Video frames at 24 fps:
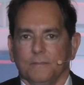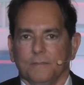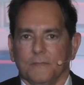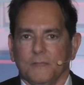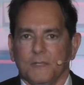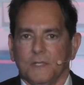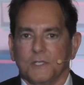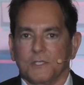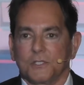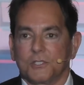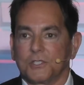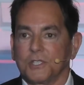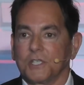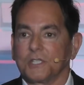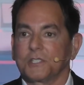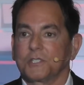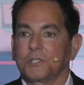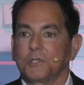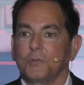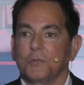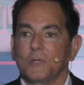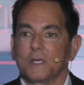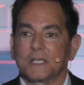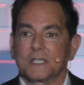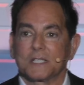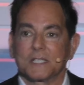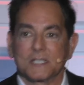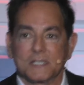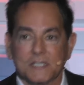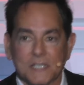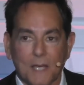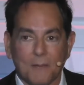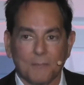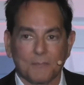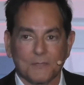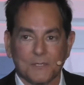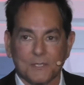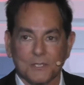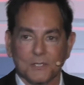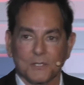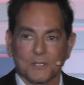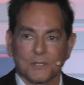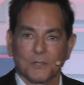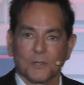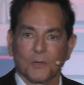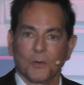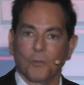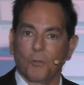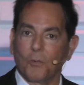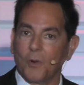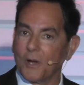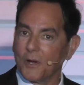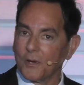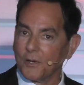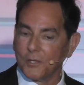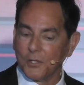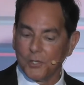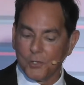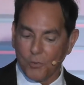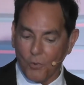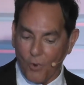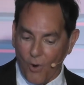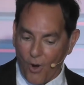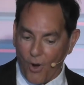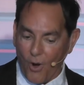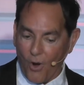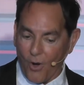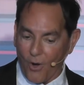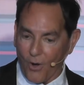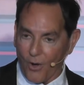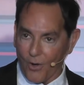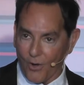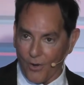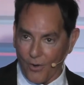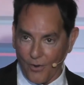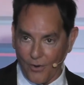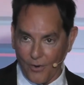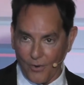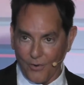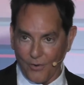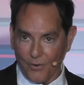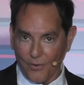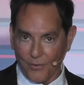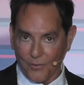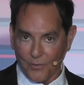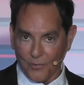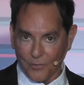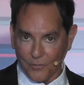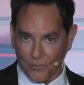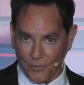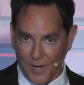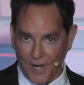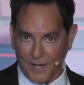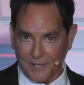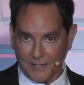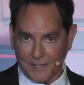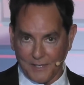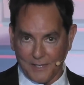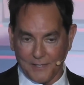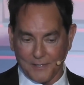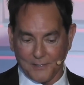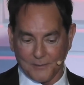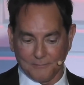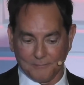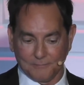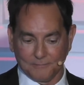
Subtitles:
is just to accept where you are right now.